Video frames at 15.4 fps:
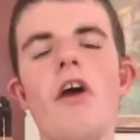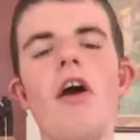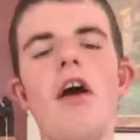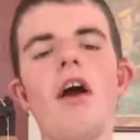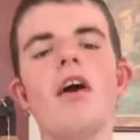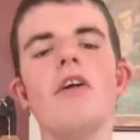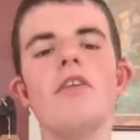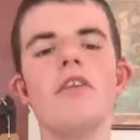
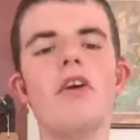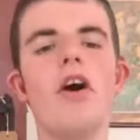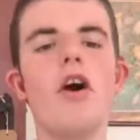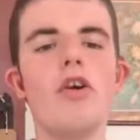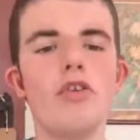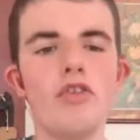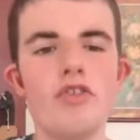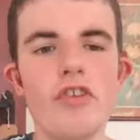And in The
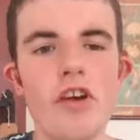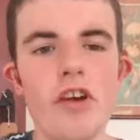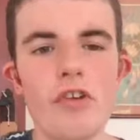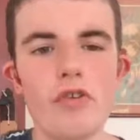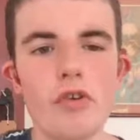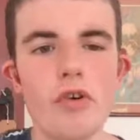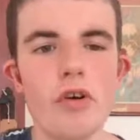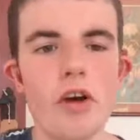Guardian today,
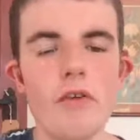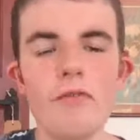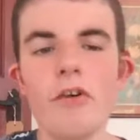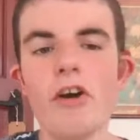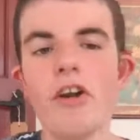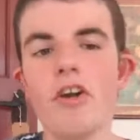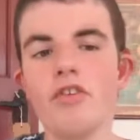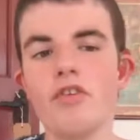he's got
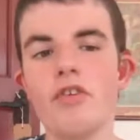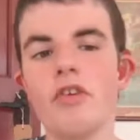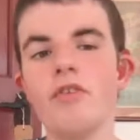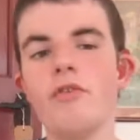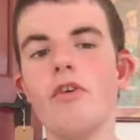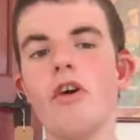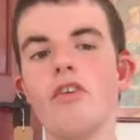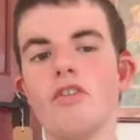financial
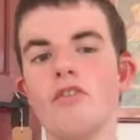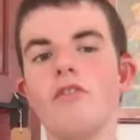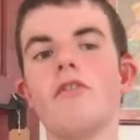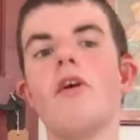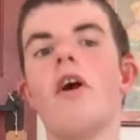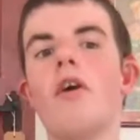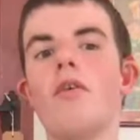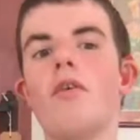advice to
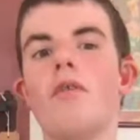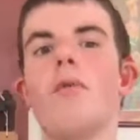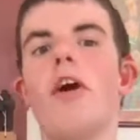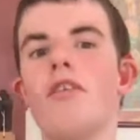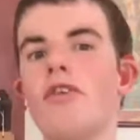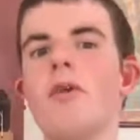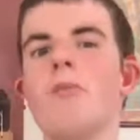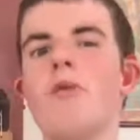survive a
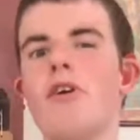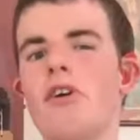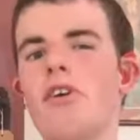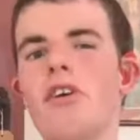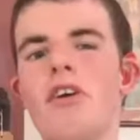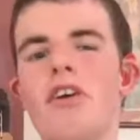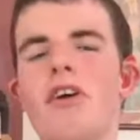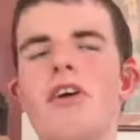pandemic,
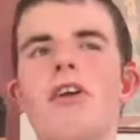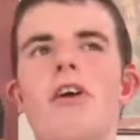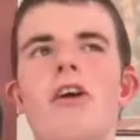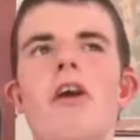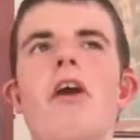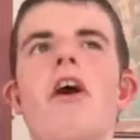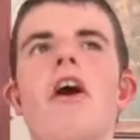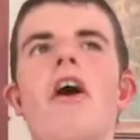and
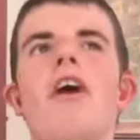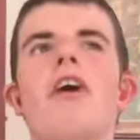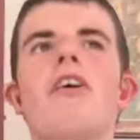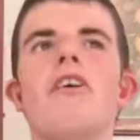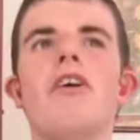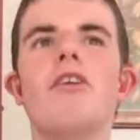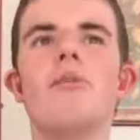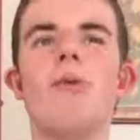clearly,
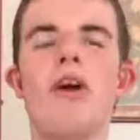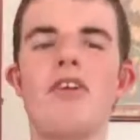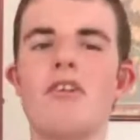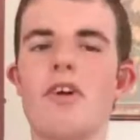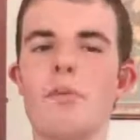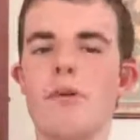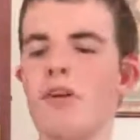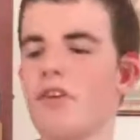the
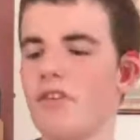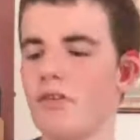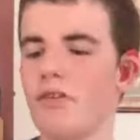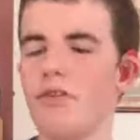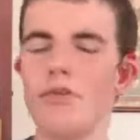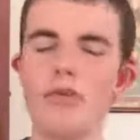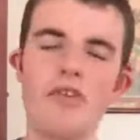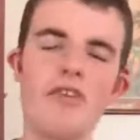pandemic, as
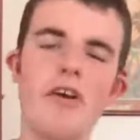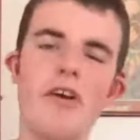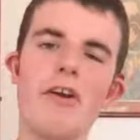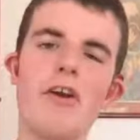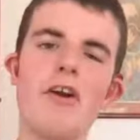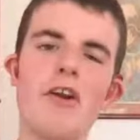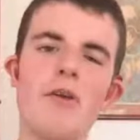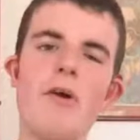we were saying
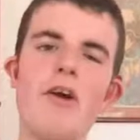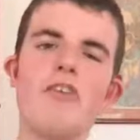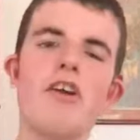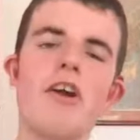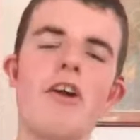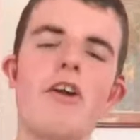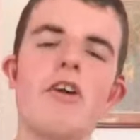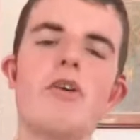earlier about
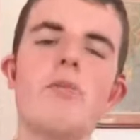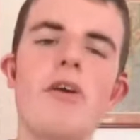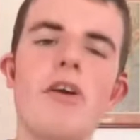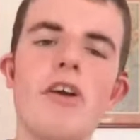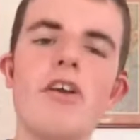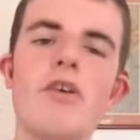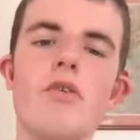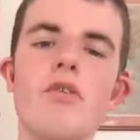the
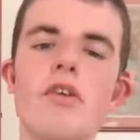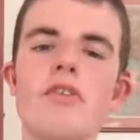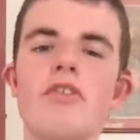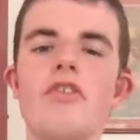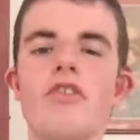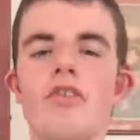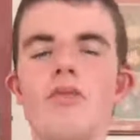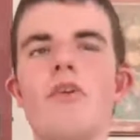economic
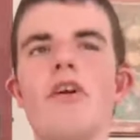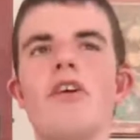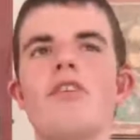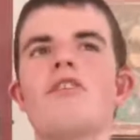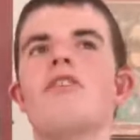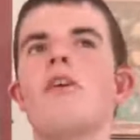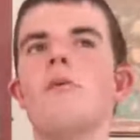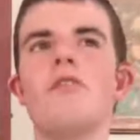inequalities, has
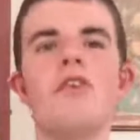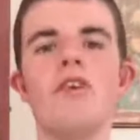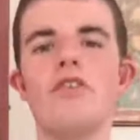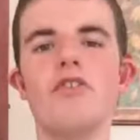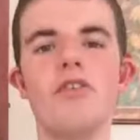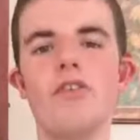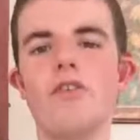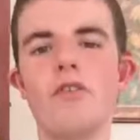raised so many
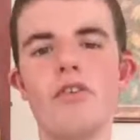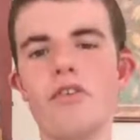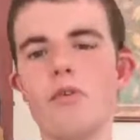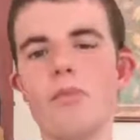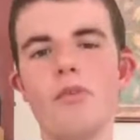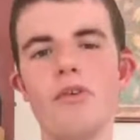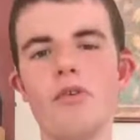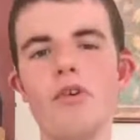issues that we
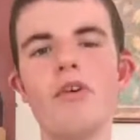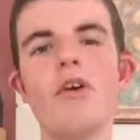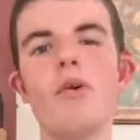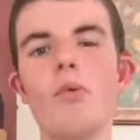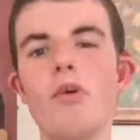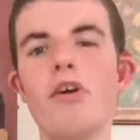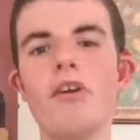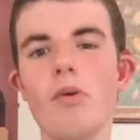simply
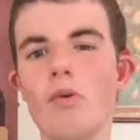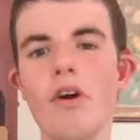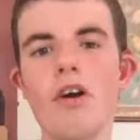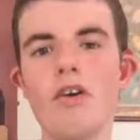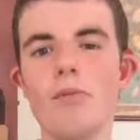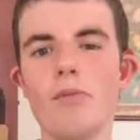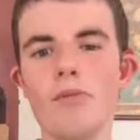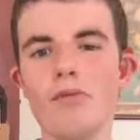weren't
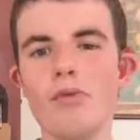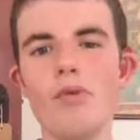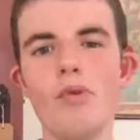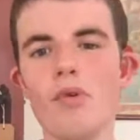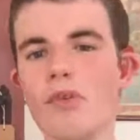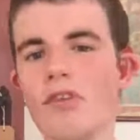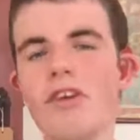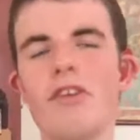aware of
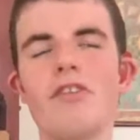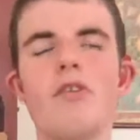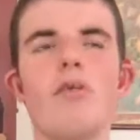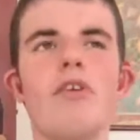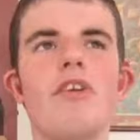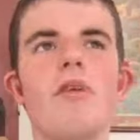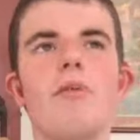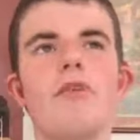before, things that
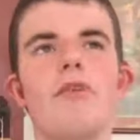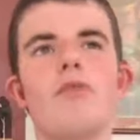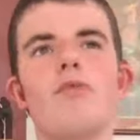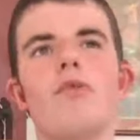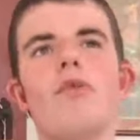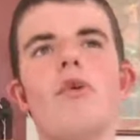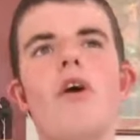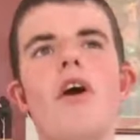we never
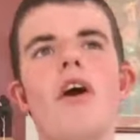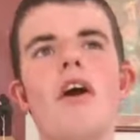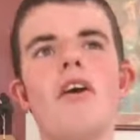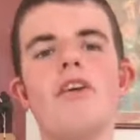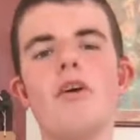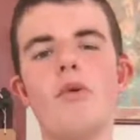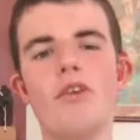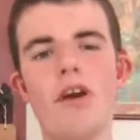thought
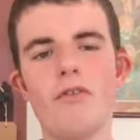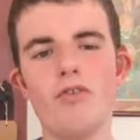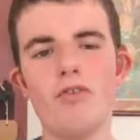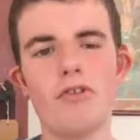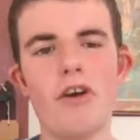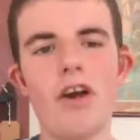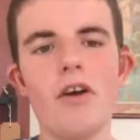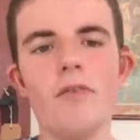we'd have to
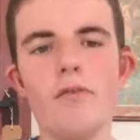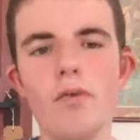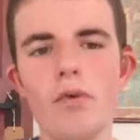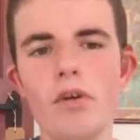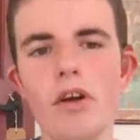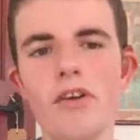account for.